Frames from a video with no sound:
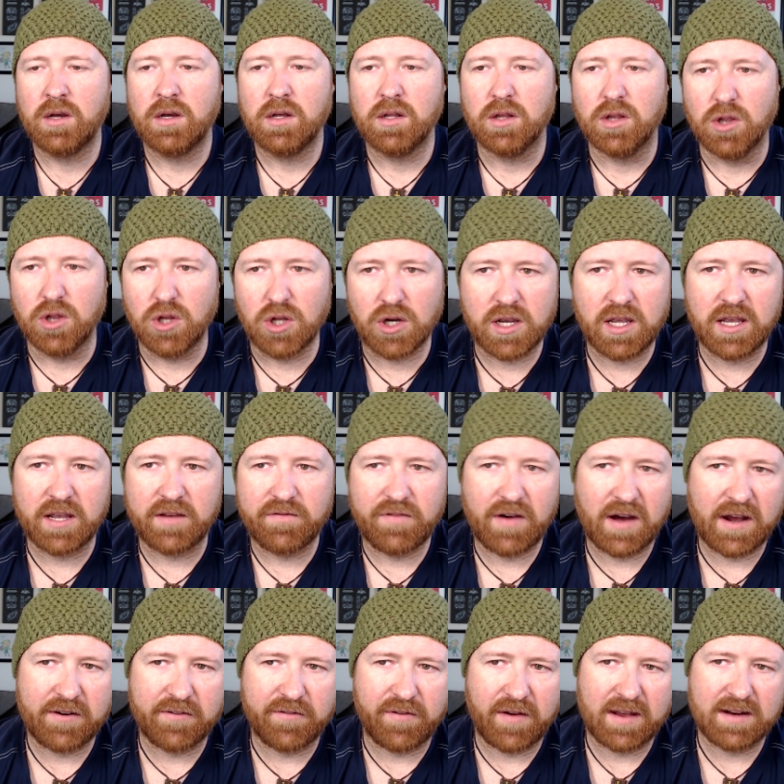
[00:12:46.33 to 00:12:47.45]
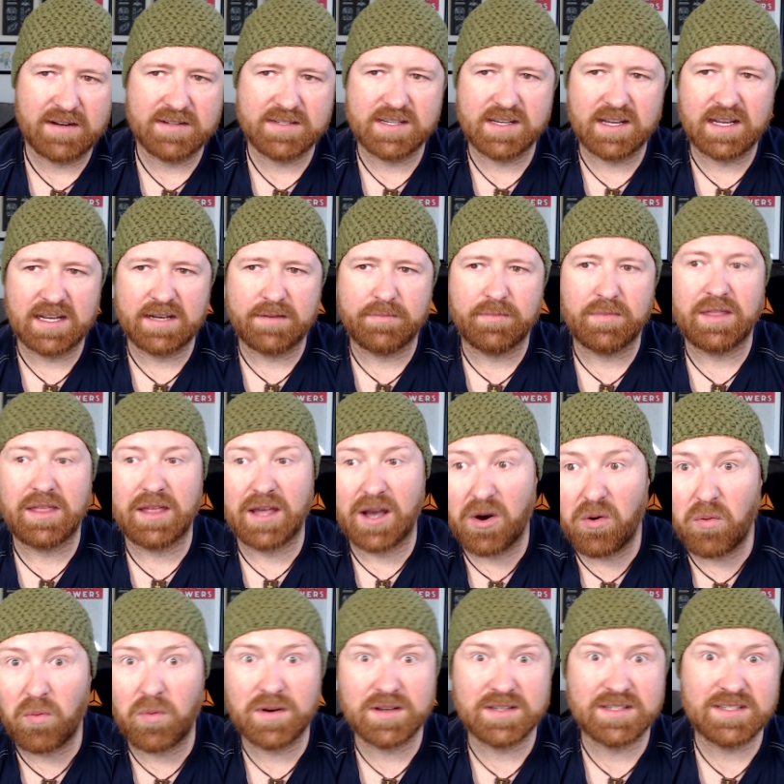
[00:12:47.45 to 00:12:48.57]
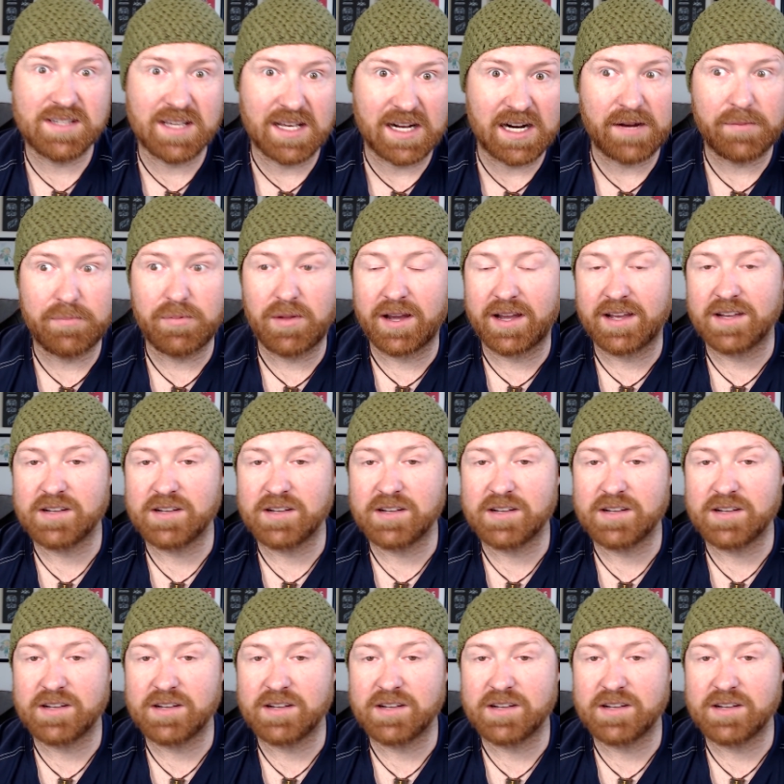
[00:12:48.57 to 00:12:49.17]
looking Final Fantasy game that was set up like